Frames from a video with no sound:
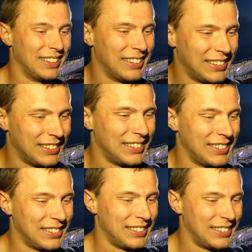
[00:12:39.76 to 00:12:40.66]
every win
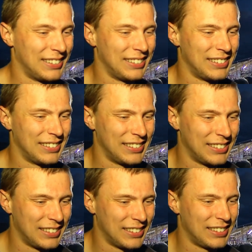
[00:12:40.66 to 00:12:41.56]
is satisfying,
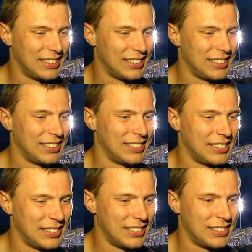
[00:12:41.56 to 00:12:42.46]
but is this win
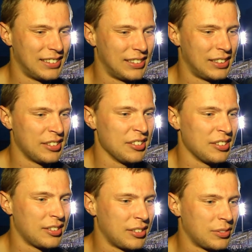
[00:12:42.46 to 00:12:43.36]
a little bit different in
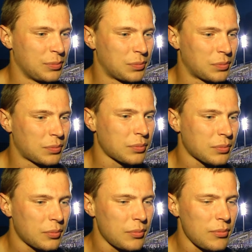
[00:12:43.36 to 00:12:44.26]
that regard? Maybe the
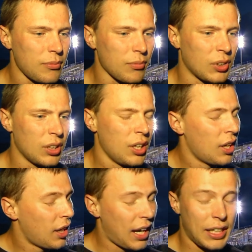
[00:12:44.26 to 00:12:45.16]
last two wins.
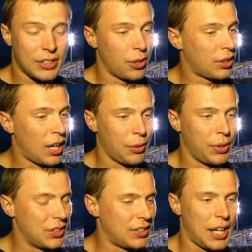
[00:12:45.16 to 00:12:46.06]
Any SoCon
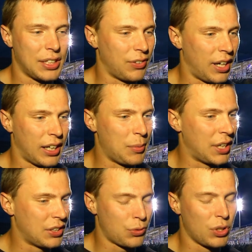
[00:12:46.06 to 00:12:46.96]
win is satisfying. I
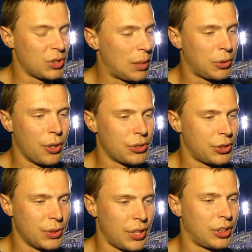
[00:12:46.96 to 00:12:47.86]
mean, because it's one step closer
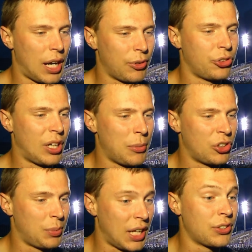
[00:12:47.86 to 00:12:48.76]
to a Southern Conference
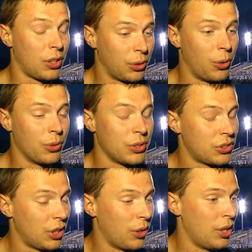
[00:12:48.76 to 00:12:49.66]
championship, and that's our goal.
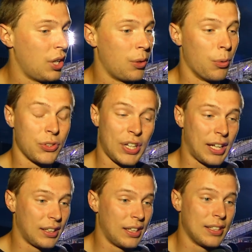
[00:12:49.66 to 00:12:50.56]
So we'll
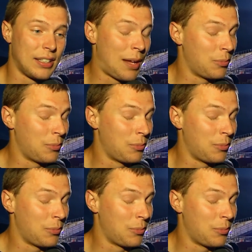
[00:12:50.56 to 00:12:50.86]
take this. I'm